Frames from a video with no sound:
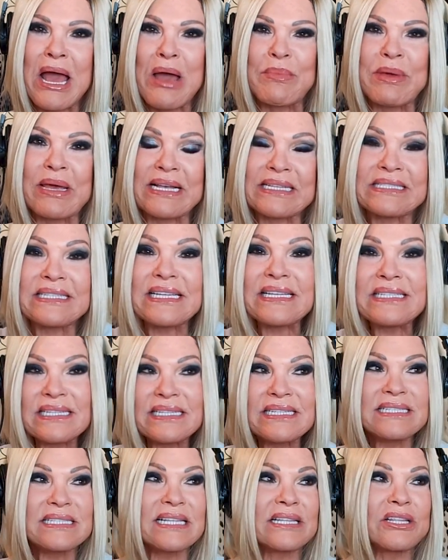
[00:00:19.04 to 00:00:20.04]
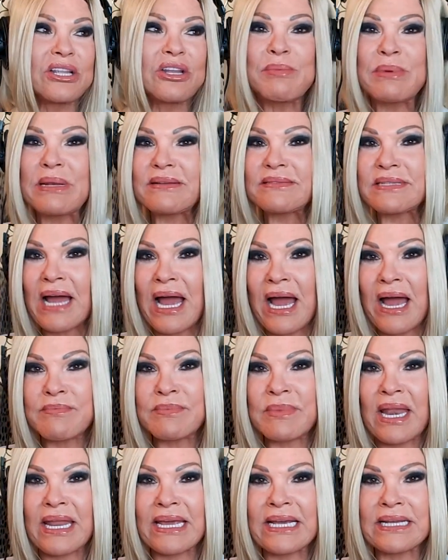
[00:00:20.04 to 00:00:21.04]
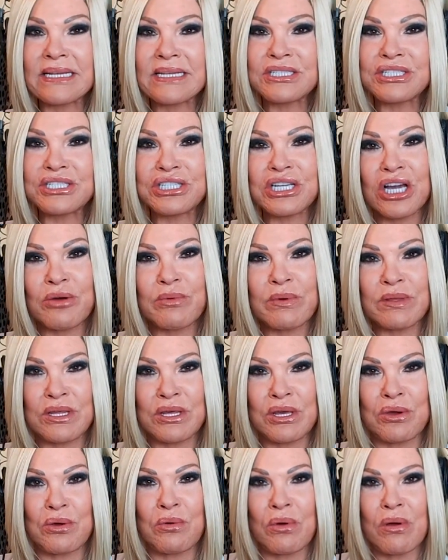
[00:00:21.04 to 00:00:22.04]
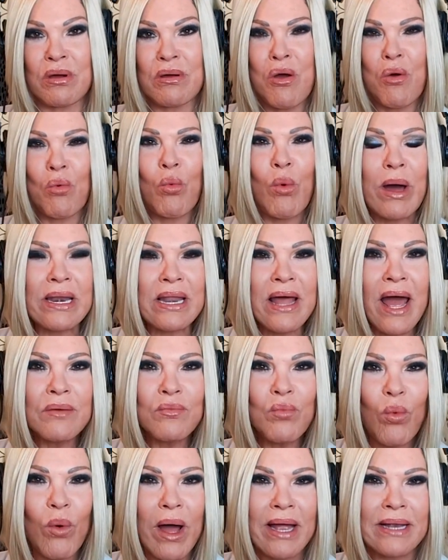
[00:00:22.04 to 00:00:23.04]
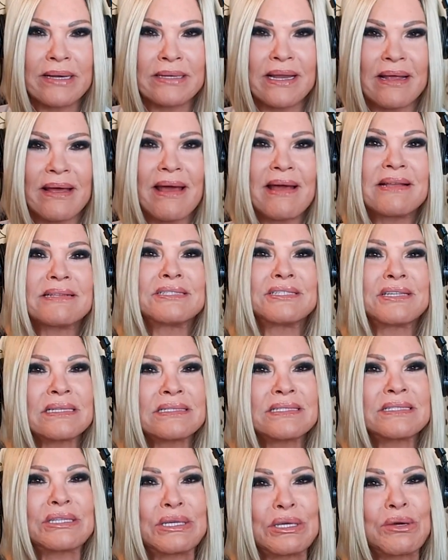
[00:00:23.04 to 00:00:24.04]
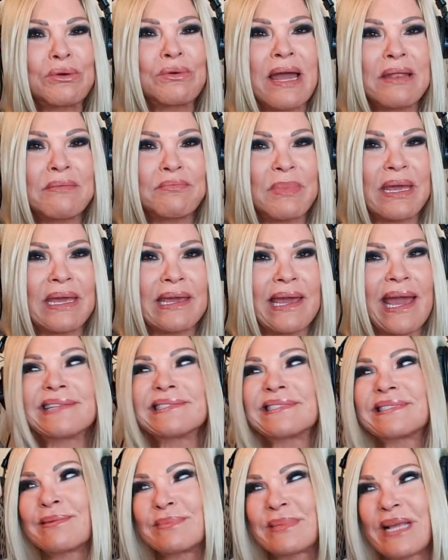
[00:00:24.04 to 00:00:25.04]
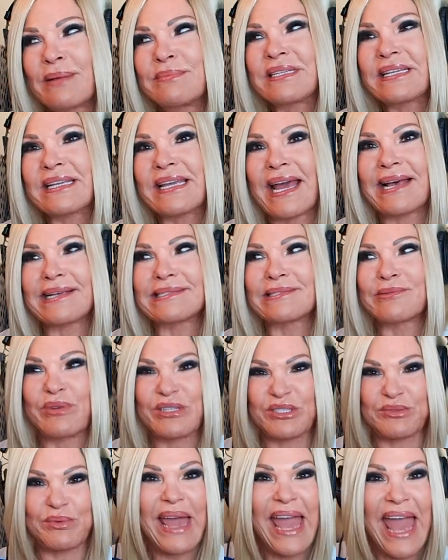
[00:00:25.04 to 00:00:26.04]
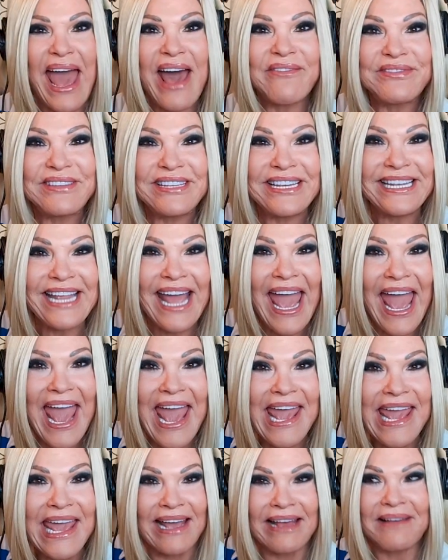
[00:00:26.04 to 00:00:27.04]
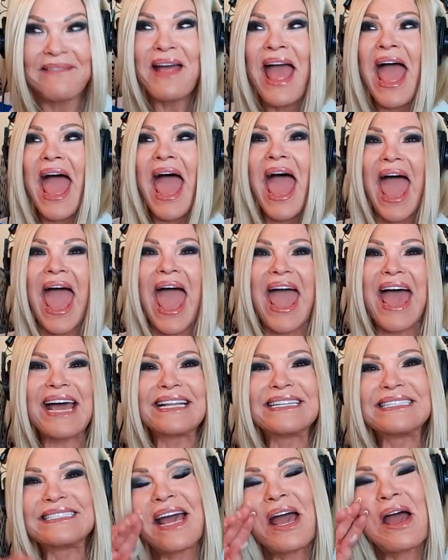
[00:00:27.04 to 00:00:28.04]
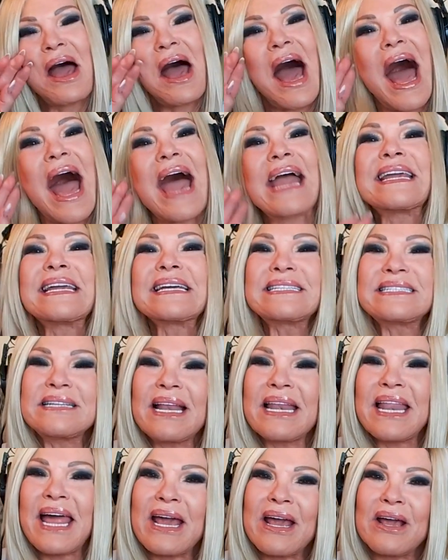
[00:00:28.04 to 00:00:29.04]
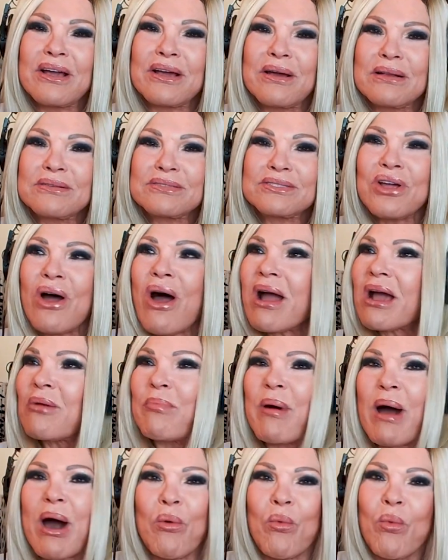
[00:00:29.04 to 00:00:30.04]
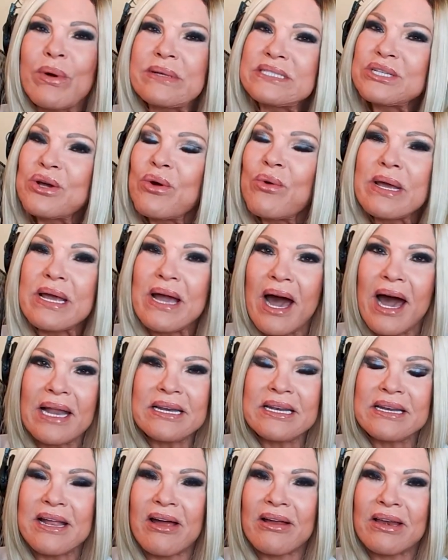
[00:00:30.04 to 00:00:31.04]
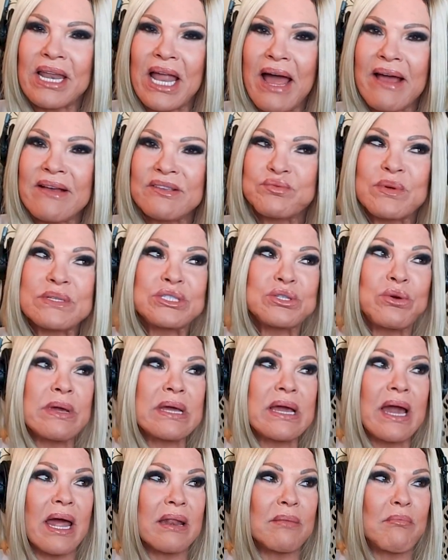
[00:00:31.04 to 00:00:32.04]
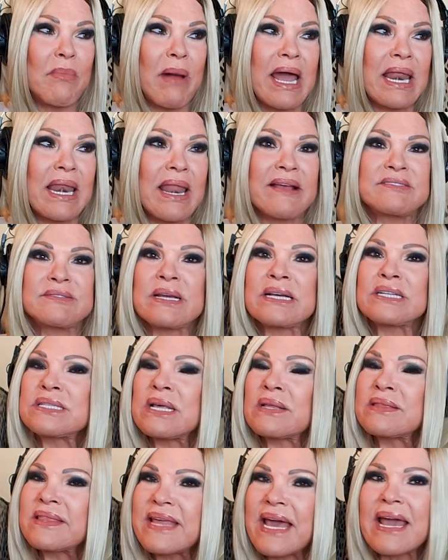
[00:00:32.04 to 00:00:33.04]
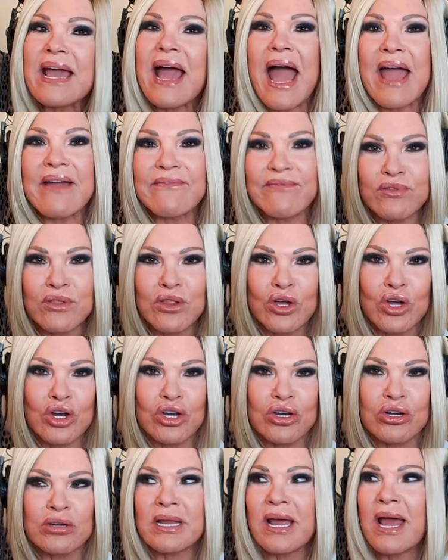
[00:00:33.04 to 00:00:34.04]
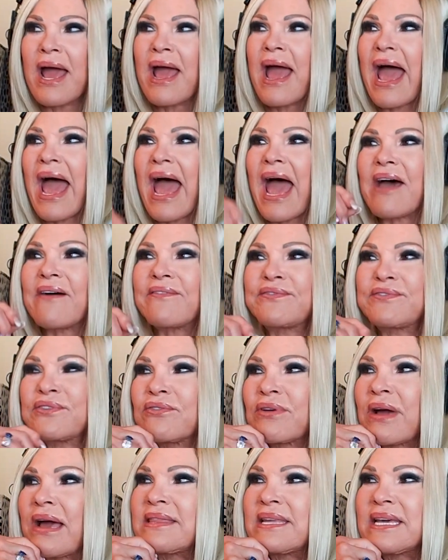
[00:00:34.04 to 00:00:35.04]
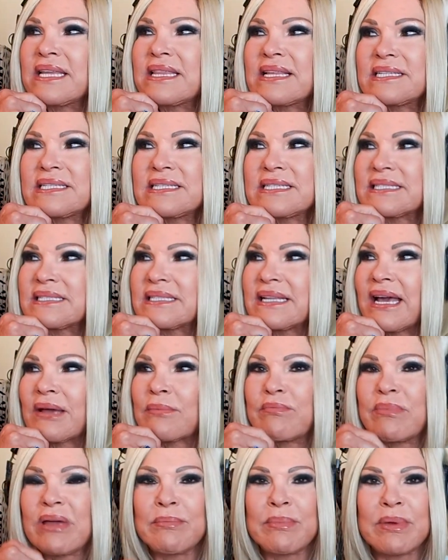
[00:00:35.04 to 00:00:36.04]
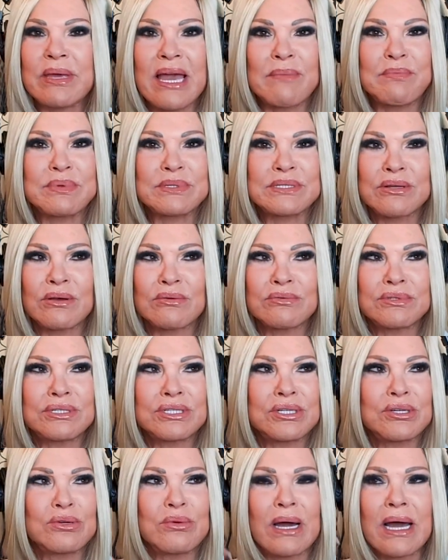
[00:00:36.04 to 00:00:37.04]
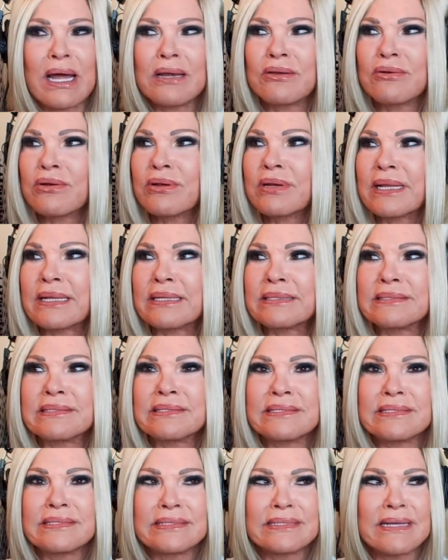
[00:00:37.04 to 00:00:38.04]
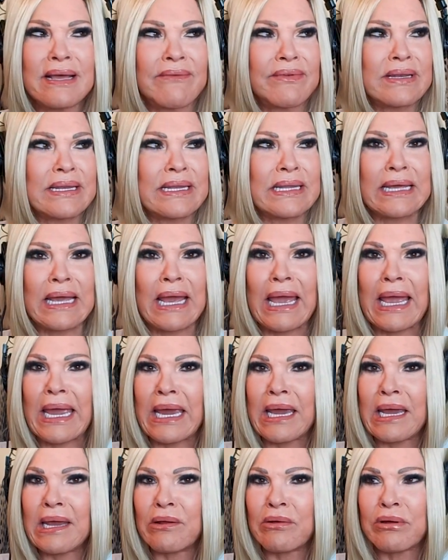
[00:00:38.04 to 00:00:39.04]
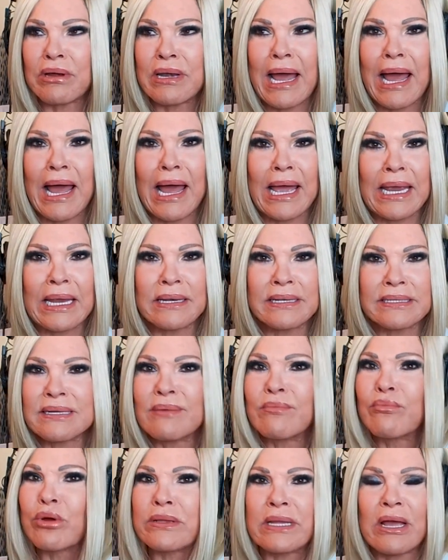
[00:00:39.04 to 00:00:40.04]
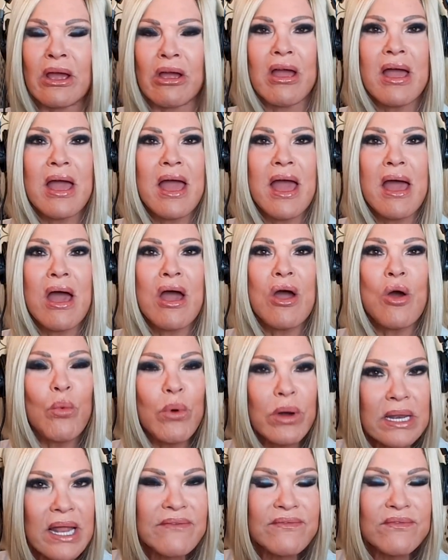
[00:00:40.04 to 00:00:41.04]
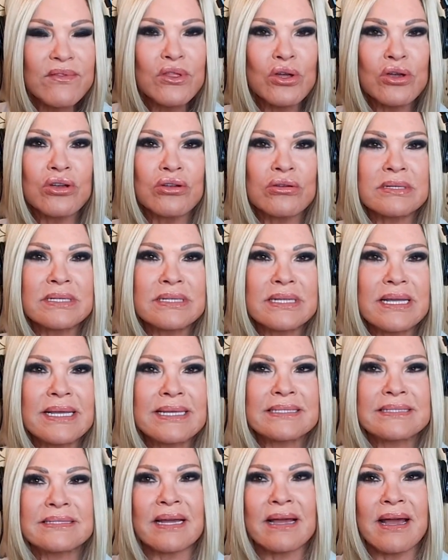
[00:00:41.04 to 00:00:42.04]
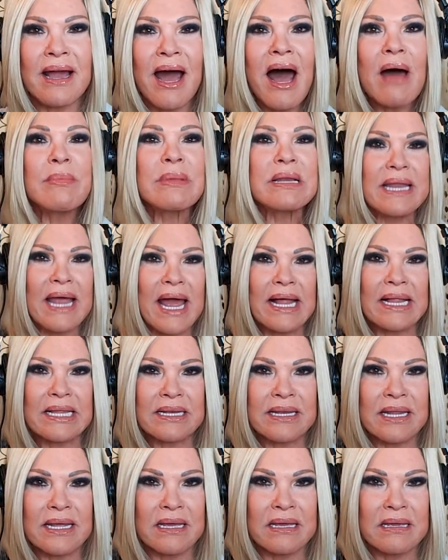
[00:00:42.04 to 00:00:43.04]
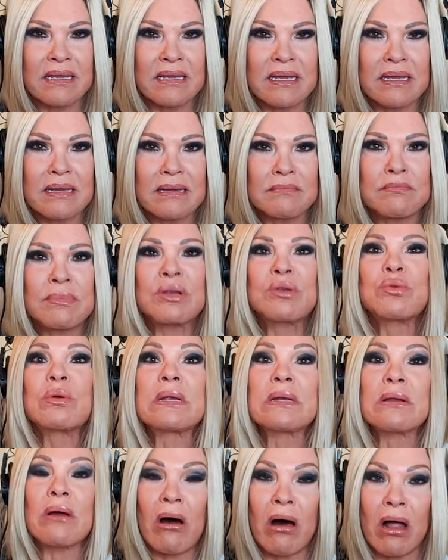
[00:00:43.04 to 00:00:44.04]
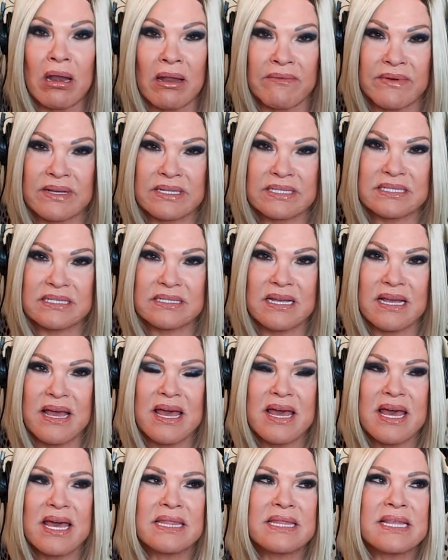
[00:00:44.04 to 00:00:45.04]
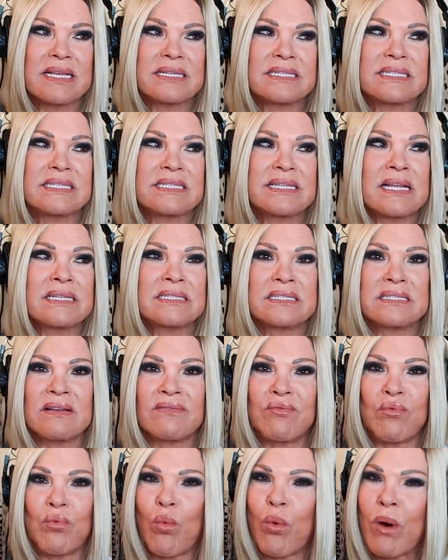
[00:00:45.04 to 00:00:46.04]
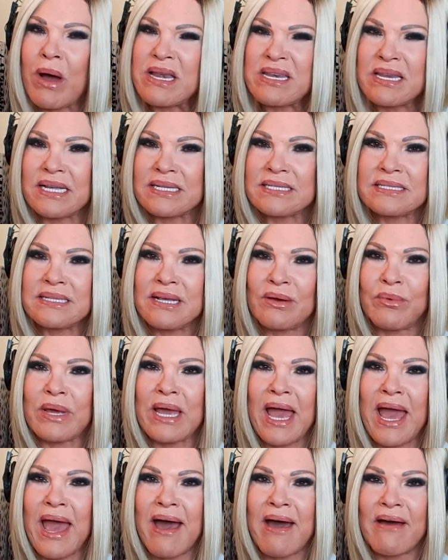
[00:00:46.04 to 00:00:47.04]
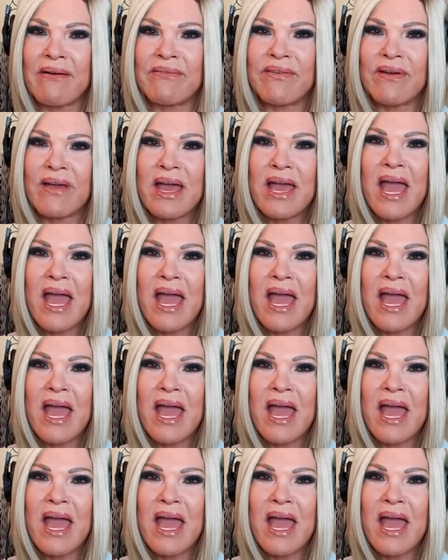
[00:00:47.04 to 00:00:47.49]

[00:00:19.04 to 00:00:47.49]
because this is the little bit of time that I get to share with you one on one, just you and me, and sometimes a guest, which we have today. And I get to like talk about what's going on in our lives, what's going on in my life. Because the thing I've learned after, I think this is like maybe episode 278 or 9, somewhere in there, what I've learned is the commonality between all of us, this sense of oneness that we have.